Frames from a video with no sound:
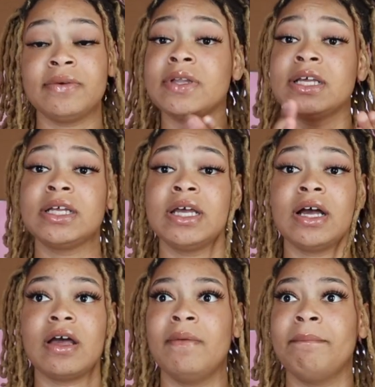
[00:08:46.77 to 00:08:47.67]
They were like,
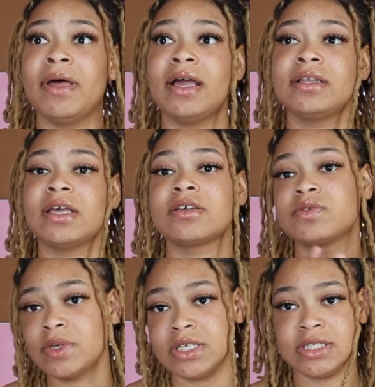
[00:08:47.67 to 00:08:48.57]
yeah, come back
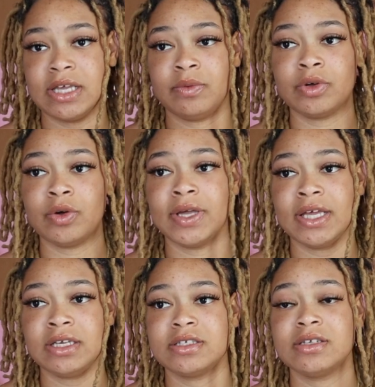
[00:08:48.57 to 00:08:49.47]
next Wednesday, we'll go
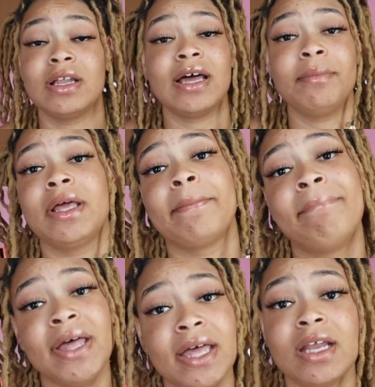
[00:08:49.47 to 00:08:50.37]
ahead and style it. I'm like,
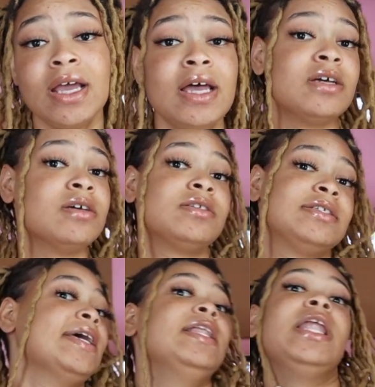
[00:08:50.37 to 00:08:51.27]
bet,
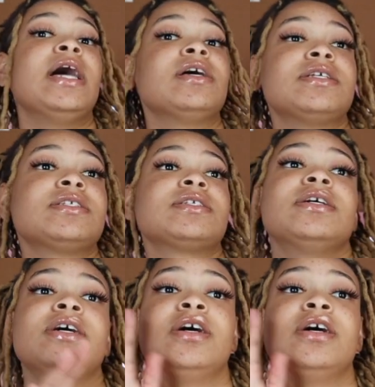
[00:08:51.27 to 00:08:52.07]
say less.